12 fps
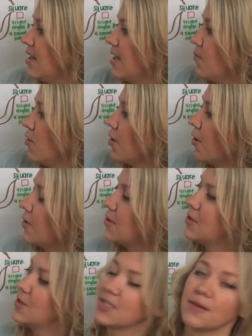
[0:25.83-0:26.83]
and then we'll go
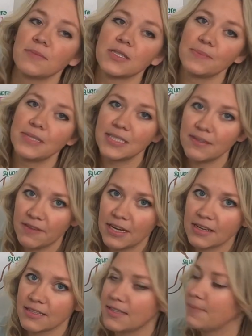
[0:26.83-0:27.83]
into some
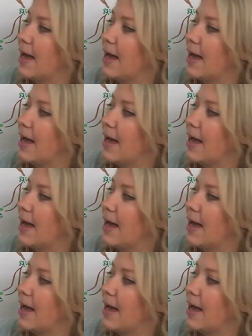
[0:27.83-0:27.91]
specifics